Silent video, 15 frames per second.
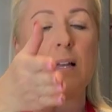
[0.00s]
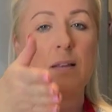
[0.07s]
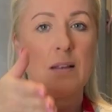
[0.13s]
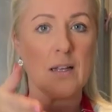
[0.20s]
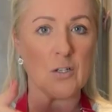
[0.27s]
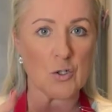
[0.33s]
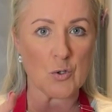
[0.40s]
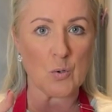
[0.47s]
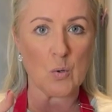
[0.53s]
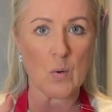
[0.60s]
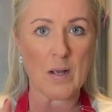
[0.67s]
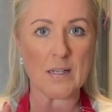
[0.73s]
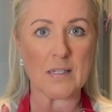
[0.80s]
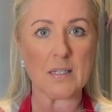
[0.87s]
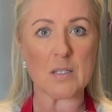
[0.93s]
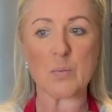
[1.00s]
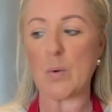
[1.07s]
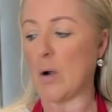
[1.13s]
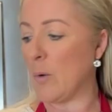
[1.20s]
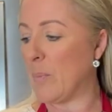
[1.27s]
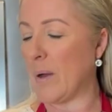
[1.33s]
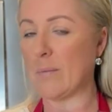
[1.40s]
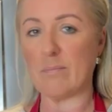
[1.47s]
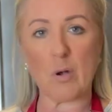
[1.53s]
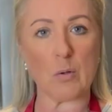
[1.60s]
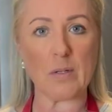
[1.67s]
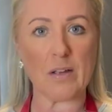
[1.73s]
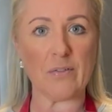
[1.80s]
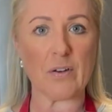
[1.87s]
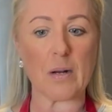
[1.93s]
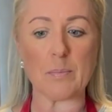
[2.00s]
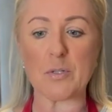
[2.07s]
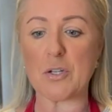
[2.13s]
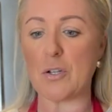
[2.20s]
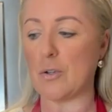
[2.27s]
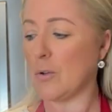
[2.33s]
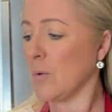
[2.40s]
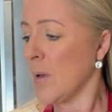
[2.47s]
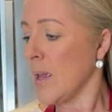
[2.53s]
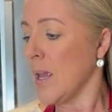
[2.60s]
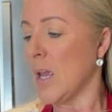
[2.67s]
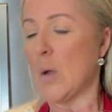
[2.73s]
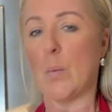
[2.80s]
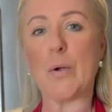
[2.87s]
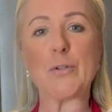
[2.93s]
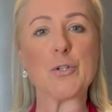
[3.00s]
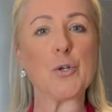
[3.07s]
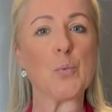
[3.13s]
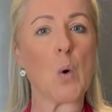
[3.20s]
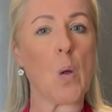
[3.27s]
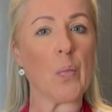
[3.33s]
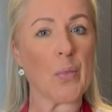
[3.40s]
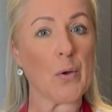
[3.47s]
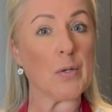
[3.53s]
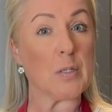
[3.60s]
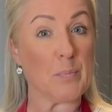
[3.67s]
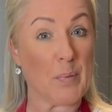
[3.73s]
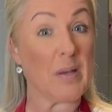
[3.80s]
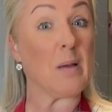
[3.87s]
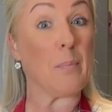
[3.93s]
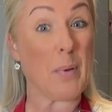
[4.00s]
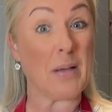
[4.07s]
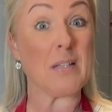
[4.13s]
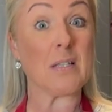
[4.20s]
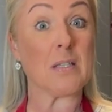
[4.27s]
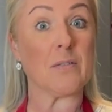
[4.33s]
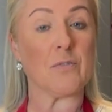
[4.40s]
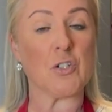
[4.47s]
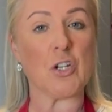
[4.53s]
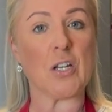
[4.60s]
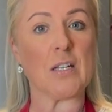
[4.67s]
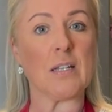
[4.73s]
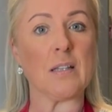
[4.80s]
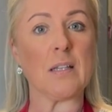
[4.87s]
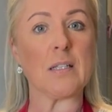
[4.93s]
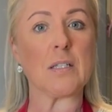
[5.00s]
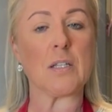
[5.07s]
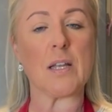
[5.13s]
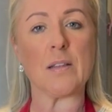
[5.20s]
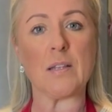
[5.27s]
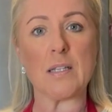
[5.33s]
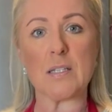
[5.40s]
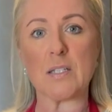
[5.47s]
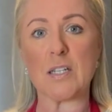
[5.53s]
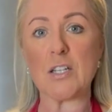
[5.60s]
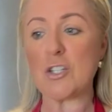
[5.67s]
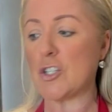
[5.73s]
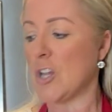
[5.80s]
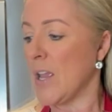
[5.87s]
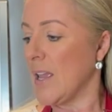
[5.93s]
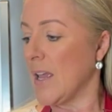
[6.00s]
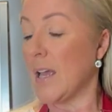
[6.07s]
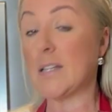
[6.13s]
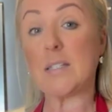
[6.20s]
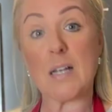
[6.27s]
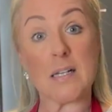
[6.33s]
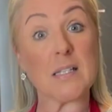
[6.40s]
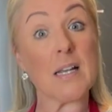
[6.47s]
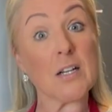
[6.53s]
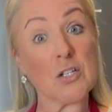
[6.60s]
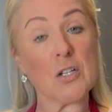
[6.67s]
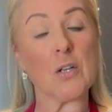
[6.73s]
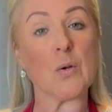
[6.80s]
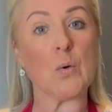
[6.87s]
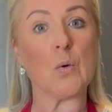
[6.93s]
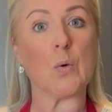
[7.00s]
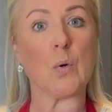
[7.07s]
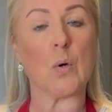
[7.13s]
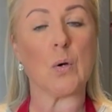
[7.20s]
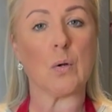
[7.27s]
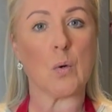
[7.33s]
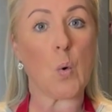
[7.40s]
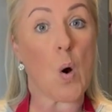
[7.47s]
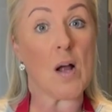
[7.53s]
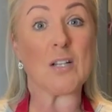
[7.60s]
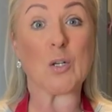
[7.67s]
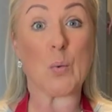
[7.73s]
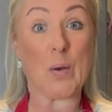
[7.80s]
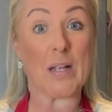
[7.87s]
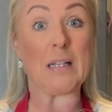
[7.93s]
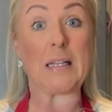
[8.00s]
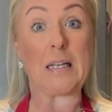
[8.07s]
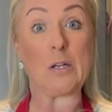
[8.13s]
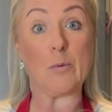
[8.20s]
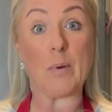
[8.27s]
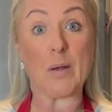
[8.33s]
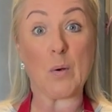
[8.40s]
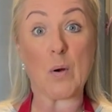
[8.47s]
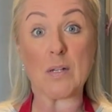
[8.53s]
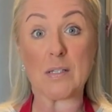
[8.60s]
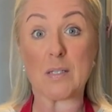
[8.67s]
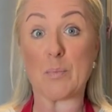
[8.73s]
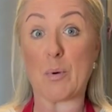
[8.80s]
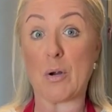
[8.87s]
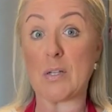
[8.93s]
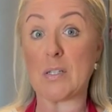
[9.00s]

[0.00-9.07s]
maybe cut them in half long ways and then short ways as well, but I'll leave it up to you. We do want those bigger pieces of chicken in this dish. It does actually cook